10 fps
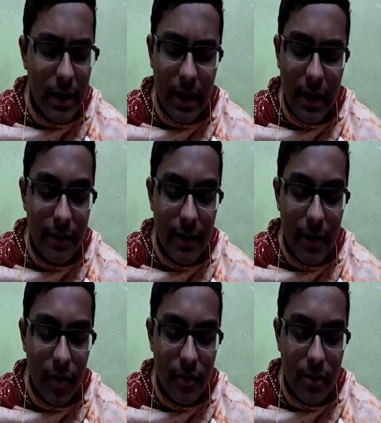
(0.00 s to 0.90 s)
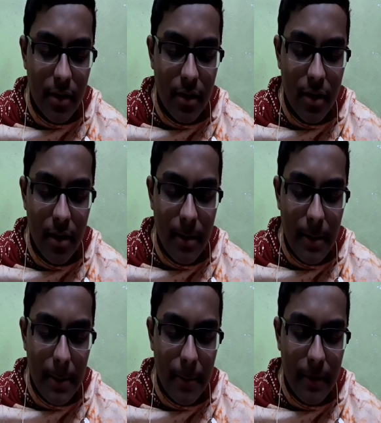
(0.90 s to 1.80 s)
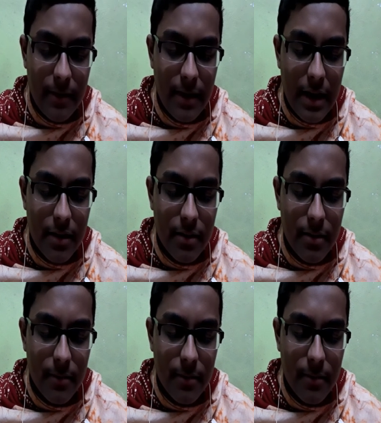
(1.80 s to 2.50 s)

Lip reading: taking his name is, means that